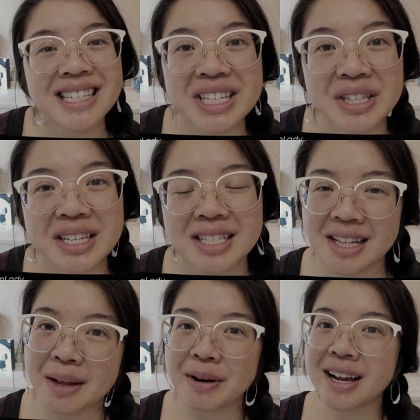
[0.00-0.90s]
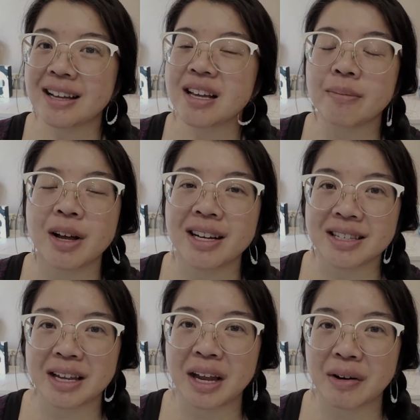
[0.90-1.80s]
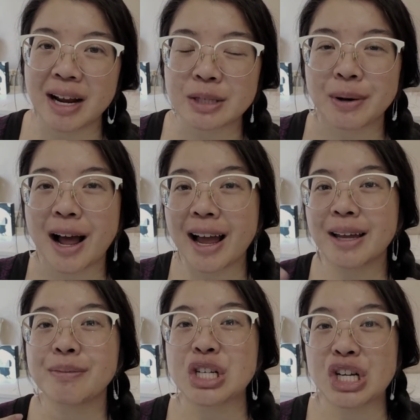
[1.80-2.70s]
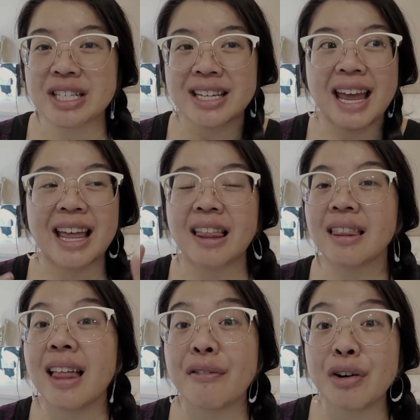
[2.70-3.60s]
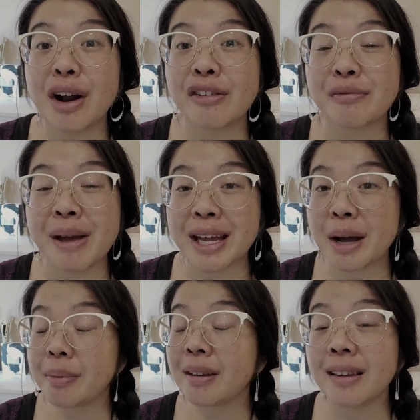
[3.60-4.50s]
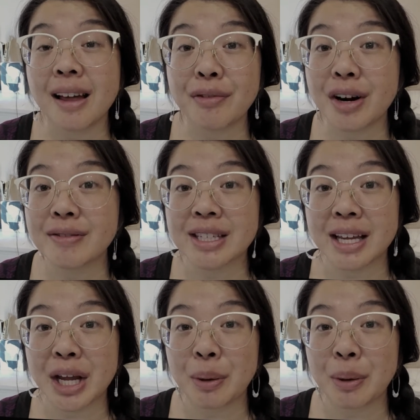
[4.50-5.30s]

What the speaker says: get to the disclaimer, guys. I'm not a skincare expert. I am just a lover of makeup, lover of skincare